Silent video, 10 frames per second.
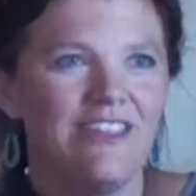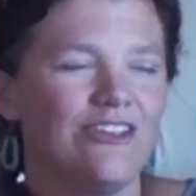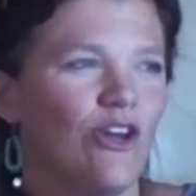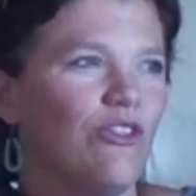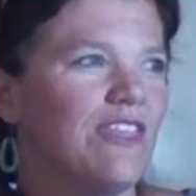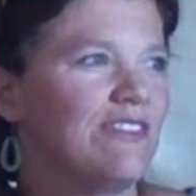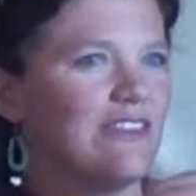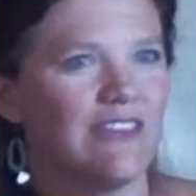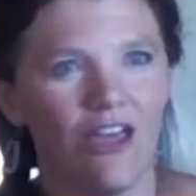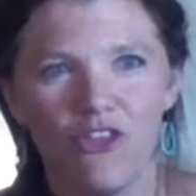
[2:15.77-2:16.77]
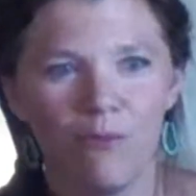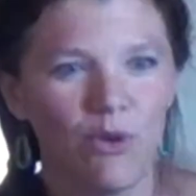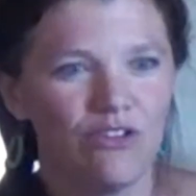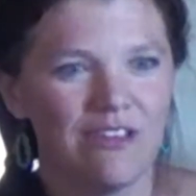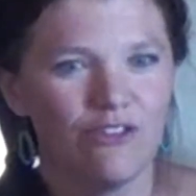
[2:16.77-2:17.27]
you know, that this other
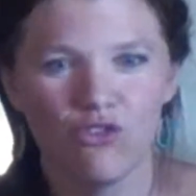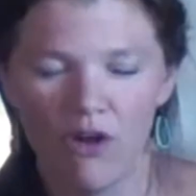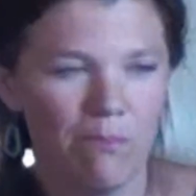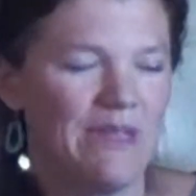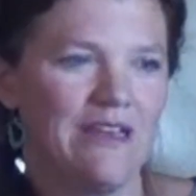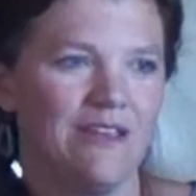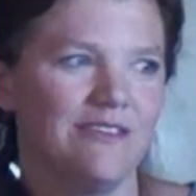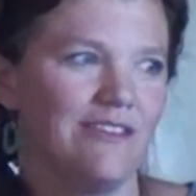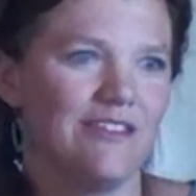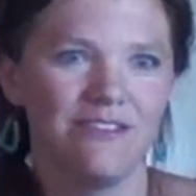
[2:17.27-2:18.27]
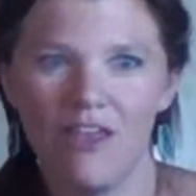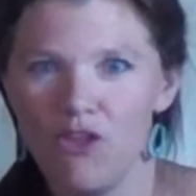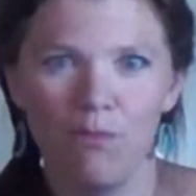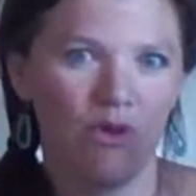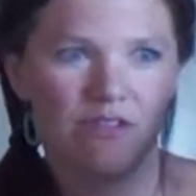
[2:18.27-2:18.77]
person's grumpiness and this
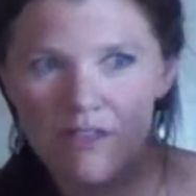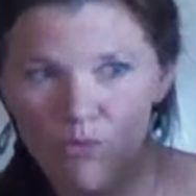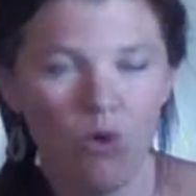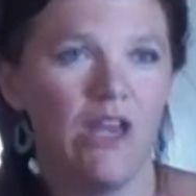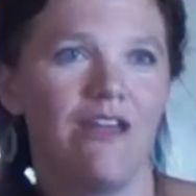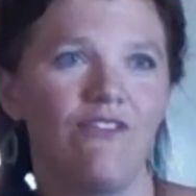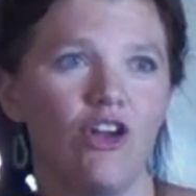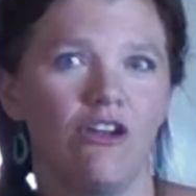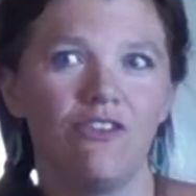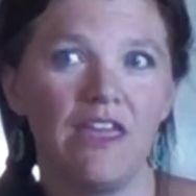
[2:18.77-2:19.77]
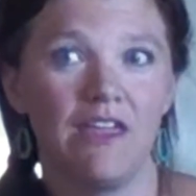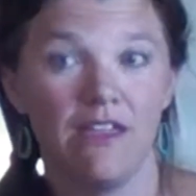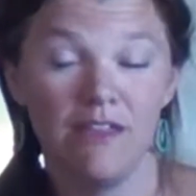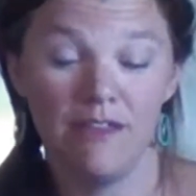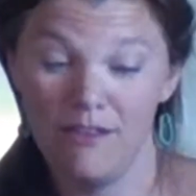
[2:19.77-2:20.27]
other person's whatever that
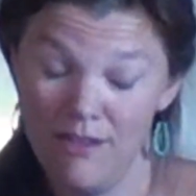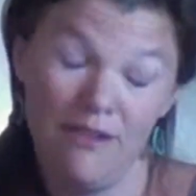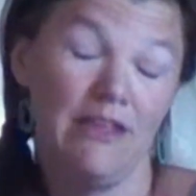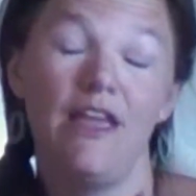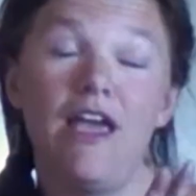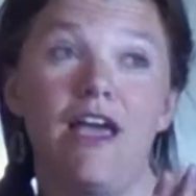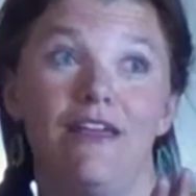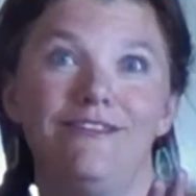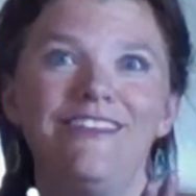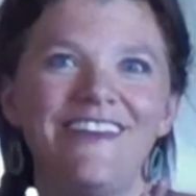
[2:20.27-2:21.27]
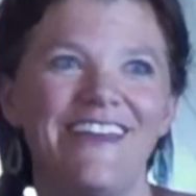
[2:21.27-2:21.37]
he has,